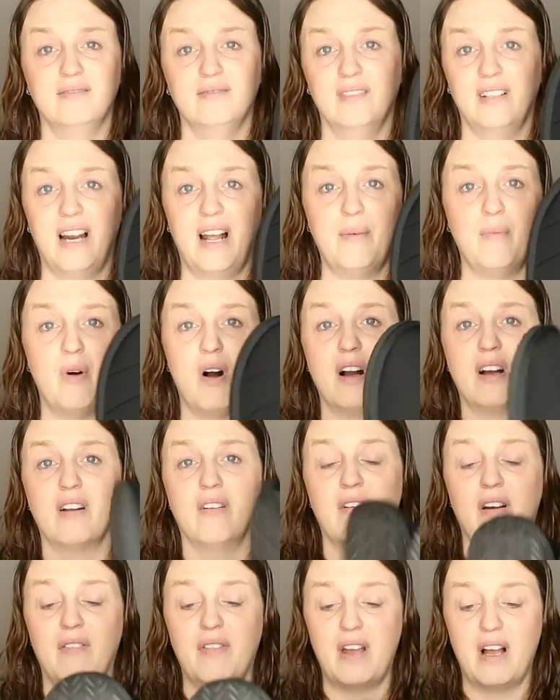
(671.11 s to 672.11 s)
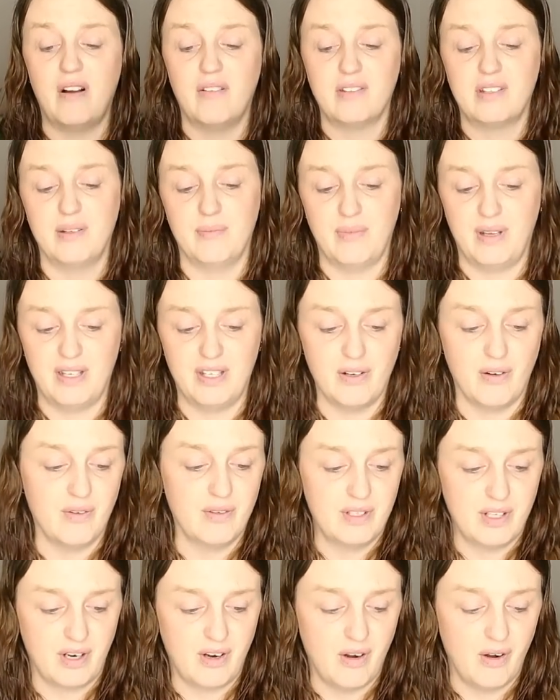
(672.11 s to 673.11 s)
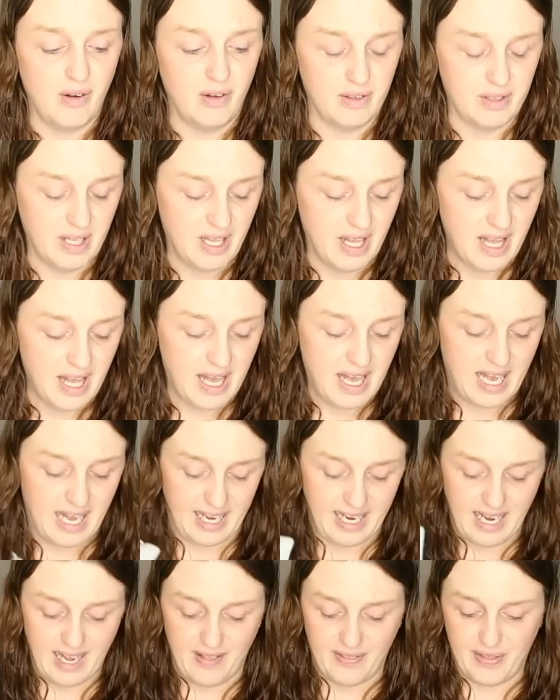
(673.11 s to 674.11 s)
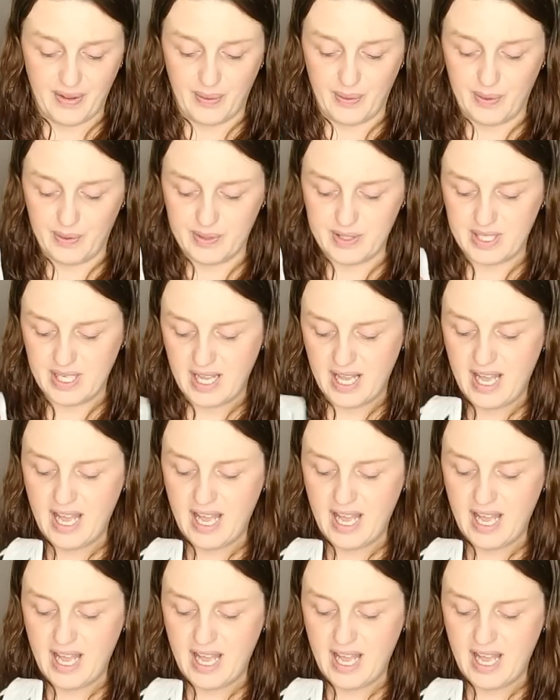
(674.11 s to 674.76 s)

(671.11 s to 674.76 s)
When I'm walking around the house and my toes are cold, I got those.